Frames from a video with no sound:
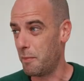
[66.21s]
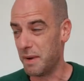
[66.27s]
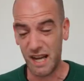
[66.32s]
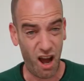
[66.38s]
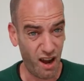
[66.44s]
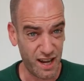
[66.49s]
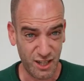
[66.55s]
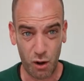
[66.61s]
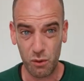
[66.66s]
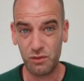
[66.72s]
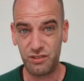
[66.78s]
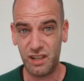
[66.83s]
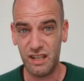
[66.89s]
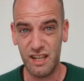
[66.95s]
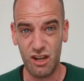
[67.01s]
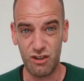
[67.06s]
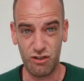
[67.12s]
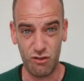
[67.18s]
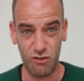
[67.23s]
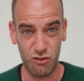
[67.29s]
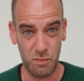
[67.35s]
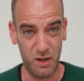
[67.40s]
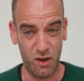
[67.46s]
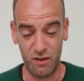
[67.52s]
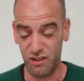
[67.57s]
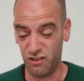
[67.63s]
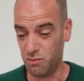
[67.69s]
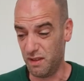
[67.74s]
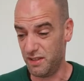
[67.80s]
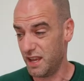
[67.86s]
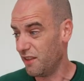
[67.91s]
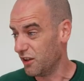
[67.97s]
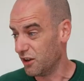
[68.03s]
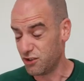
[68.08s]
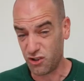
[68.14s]
I mean, I don't see the issue, to be honest with
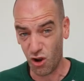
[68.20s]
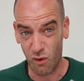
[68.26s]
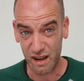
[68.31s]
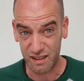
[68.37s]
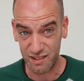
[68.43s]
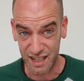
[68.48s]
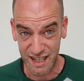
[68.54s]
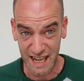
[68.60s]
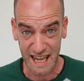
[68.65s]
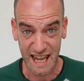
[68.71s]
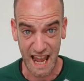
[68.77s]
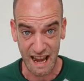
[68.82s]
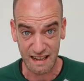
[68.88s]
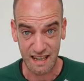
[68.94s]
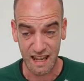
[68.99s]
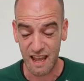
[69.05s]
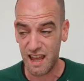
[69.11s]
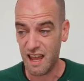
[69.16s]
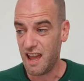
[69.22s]
you. The dog is a dickhead.